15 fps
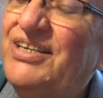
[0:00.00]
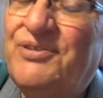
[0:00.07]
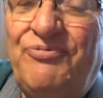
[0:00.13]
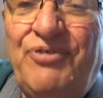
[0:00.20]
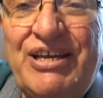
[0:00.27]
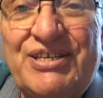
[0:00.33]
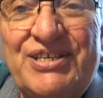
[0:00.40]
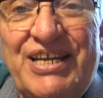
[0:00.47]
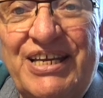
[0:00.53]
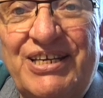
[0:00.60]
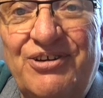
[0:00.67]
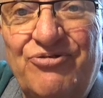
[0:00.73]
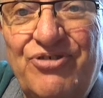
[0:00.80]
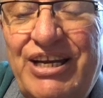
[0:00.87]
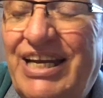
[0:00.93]

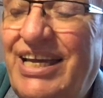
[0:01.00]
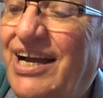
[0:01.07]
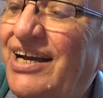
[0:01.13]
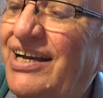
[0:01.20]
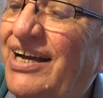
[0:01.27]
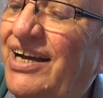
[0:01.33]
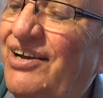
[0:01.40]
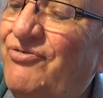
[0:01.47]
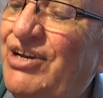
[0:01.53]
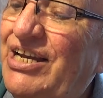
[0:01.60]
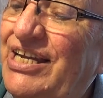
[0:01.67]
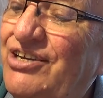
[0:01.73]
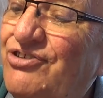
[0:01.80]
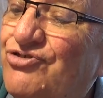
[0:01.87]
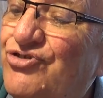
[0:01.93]
fascinating, really. I'm
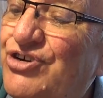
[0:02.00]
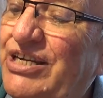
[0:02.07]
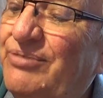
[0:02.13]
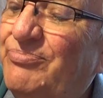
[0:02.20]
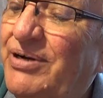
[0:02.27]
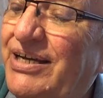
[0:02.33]
really intrigued